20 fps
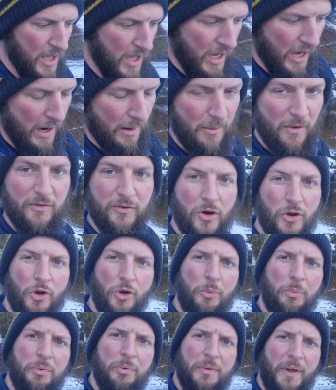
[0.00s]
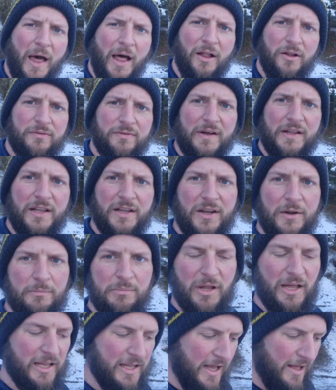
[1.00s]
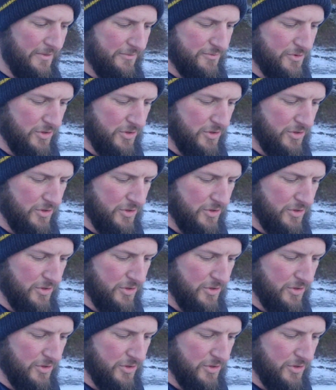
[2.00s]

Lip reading: and we've gone up Helvellyn and Blencathra and